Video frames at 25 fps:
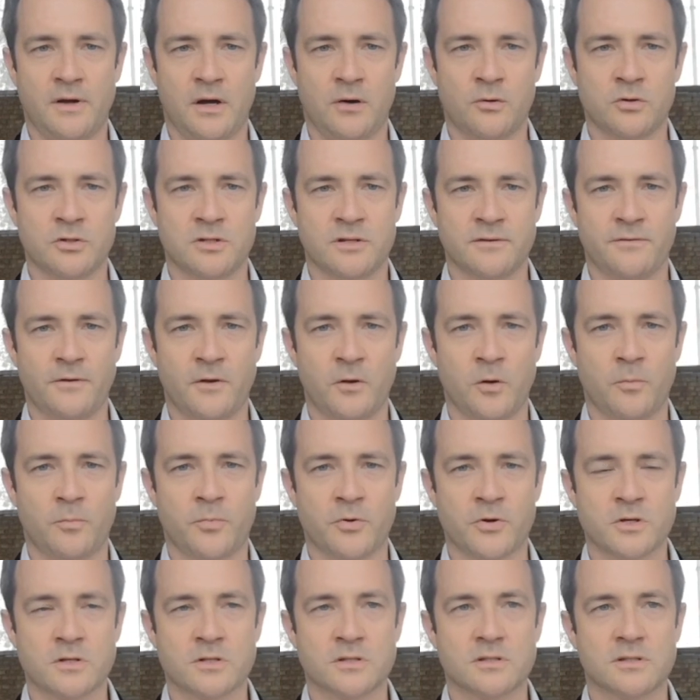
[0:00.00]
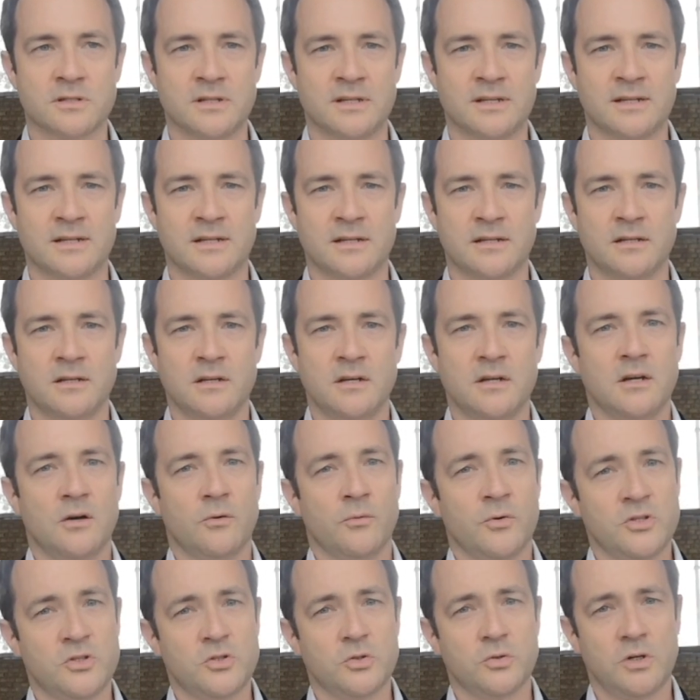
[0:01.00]
our developers.
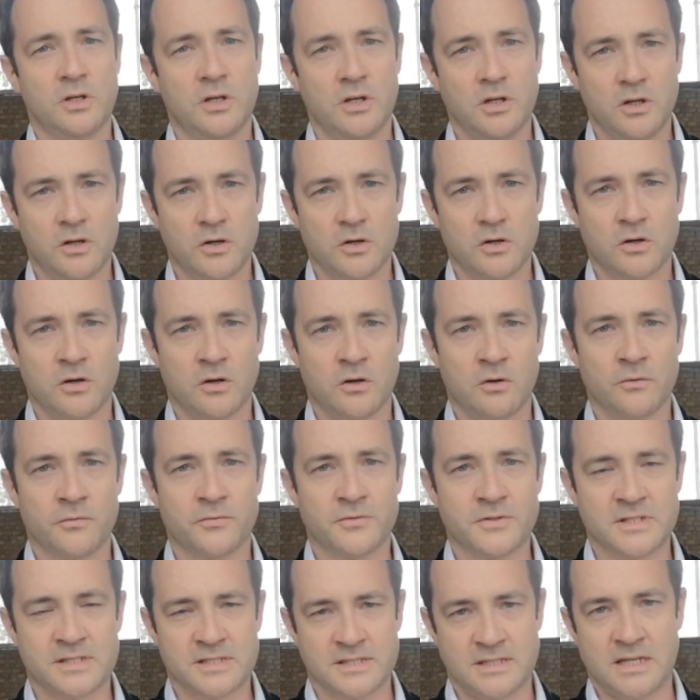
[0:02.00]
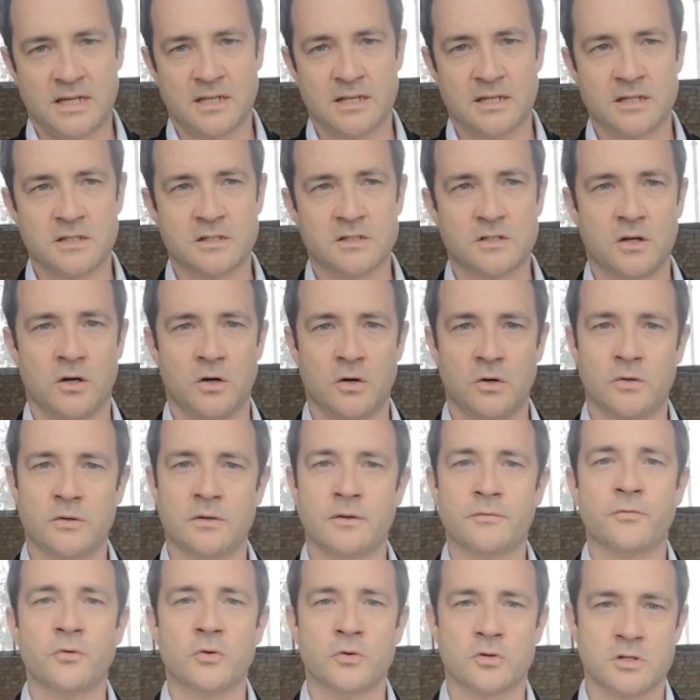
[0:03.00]
We do a lot of studies on the
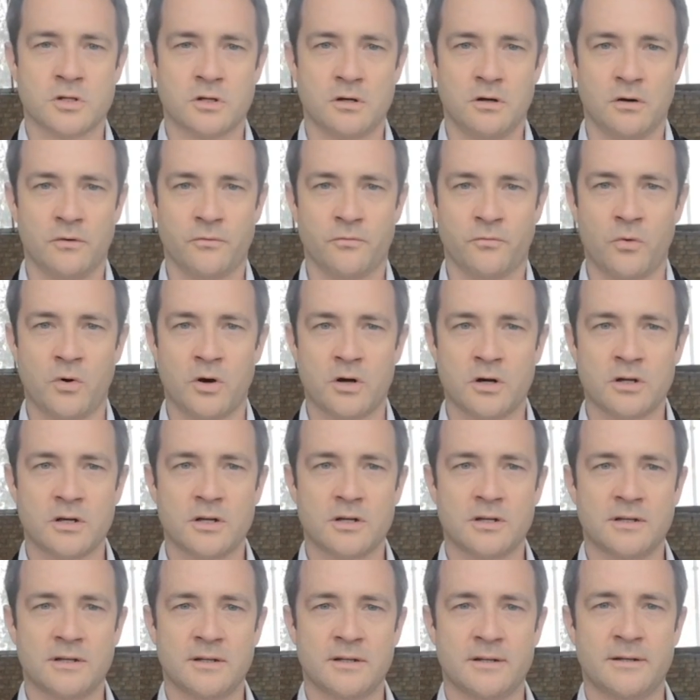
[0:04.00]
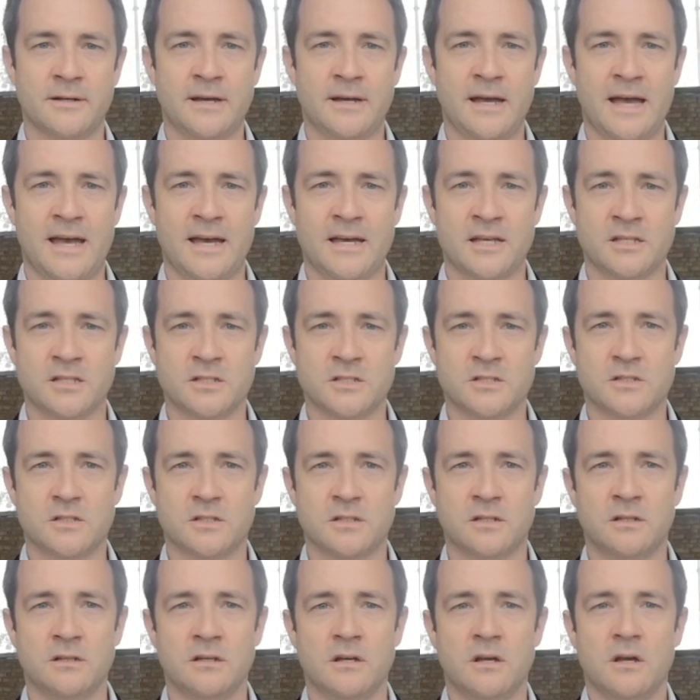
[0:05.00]
future of work, and
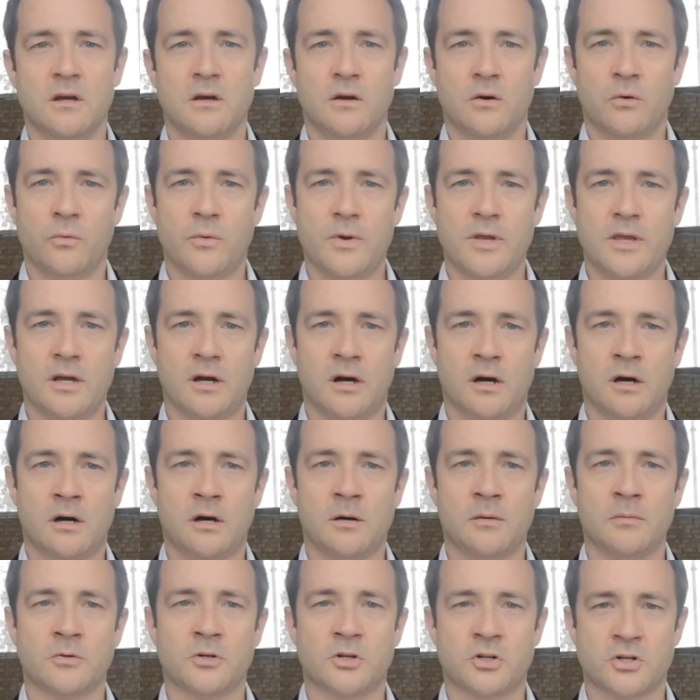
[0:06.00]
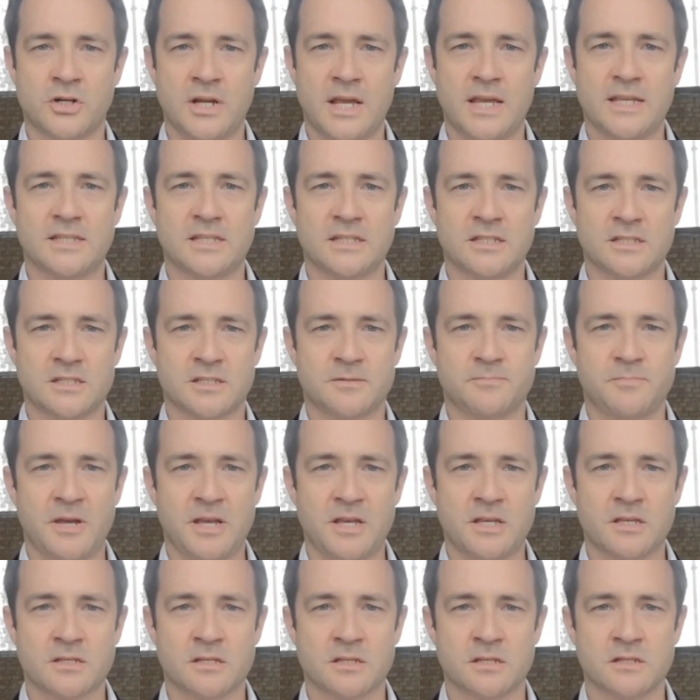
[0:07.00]
we are creating
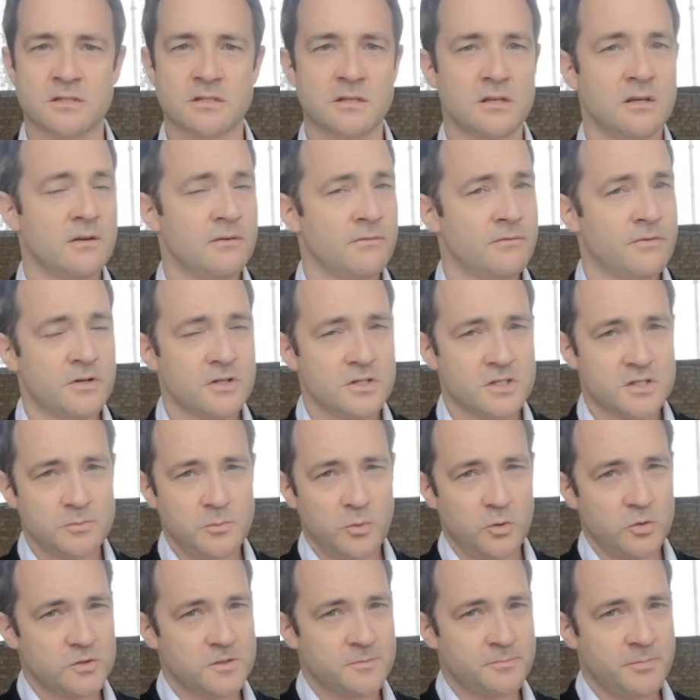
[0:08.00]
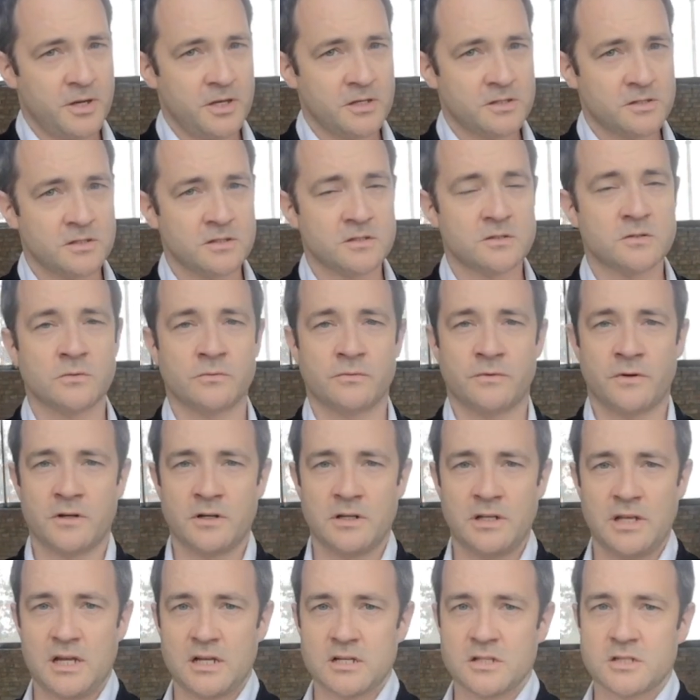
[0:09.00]
spaces, very small spaces to very
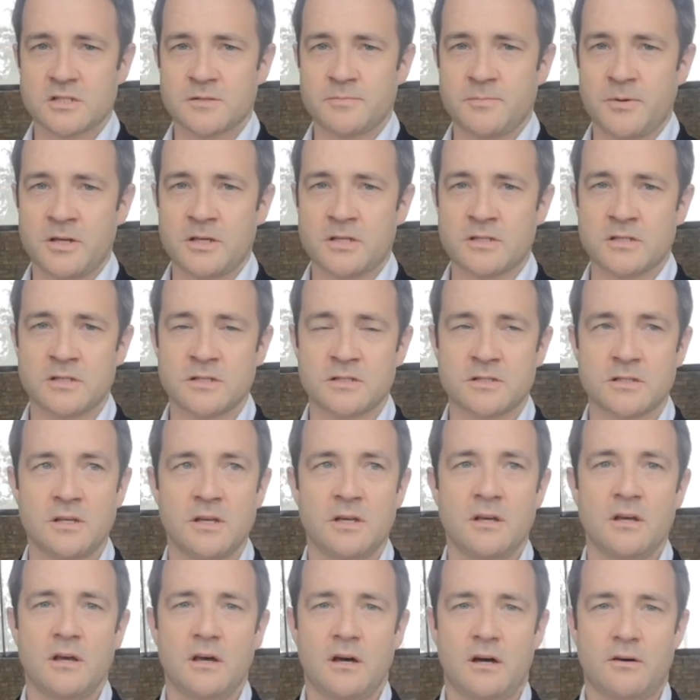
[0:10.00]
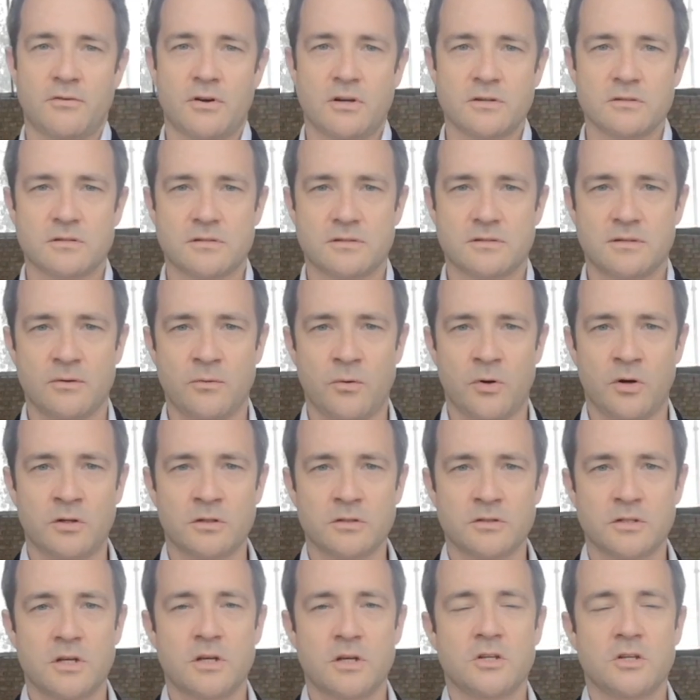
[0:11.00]
large spaces around the world
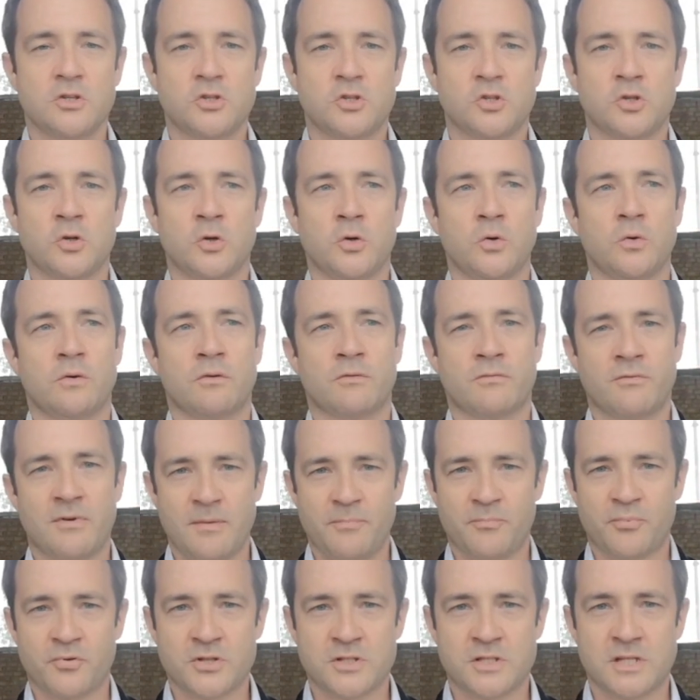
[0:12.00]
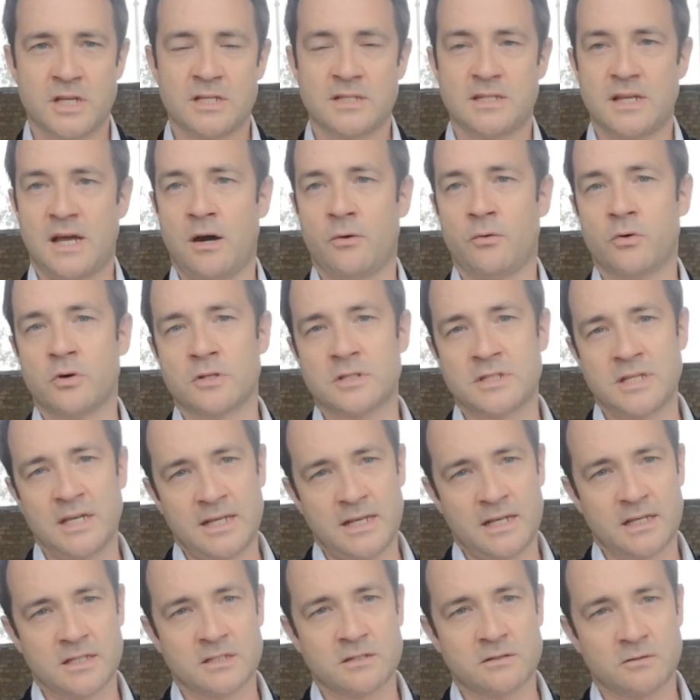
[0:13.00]
to represent our
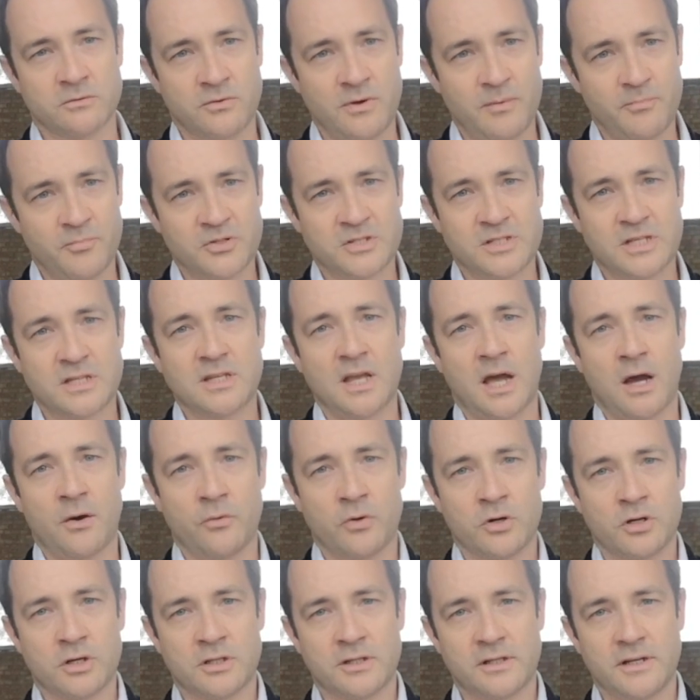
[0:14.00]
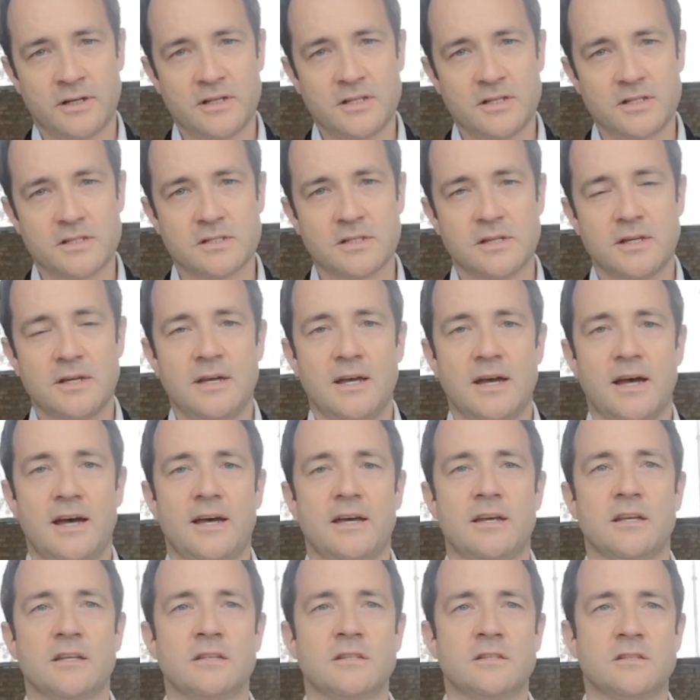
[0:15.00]
tenants, to represent our clients
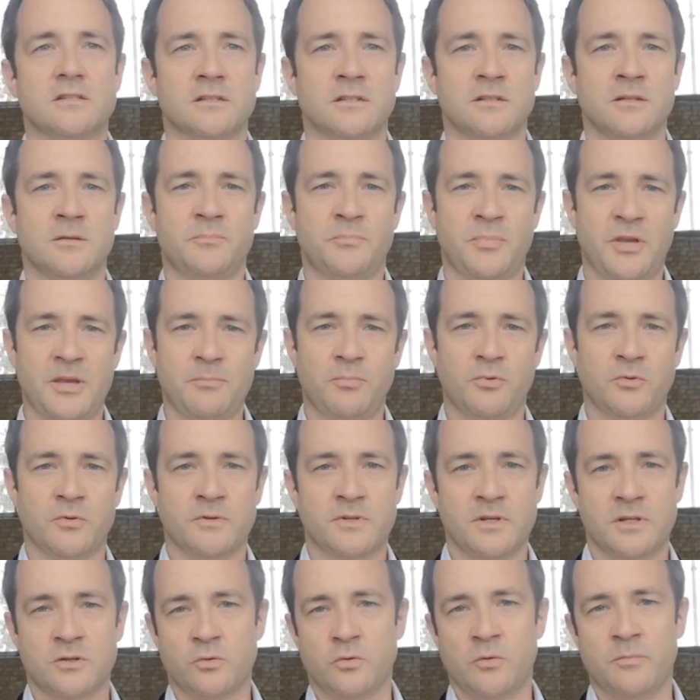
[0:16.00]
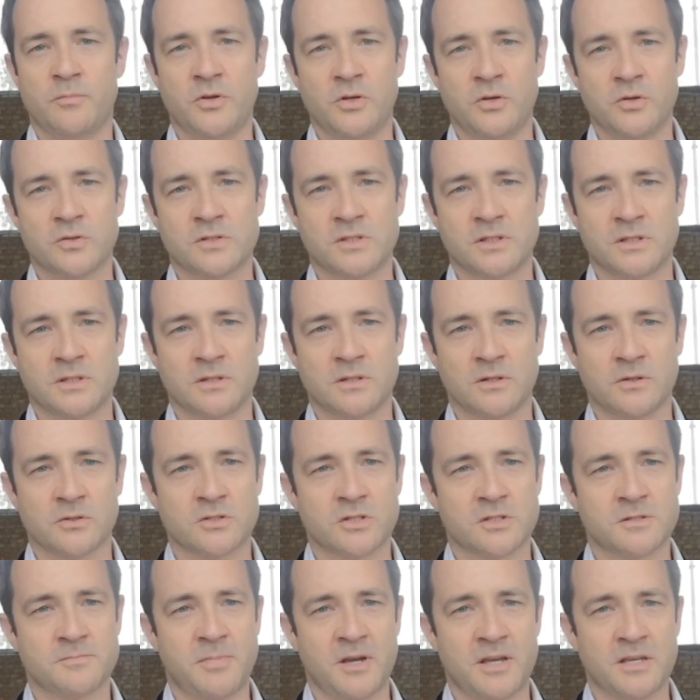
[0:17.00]
and people that will be using those
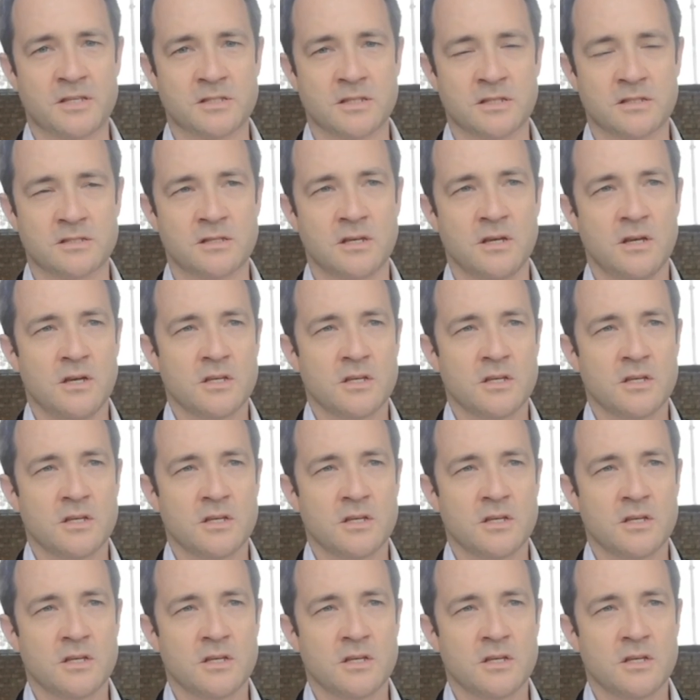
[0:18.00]
spaces.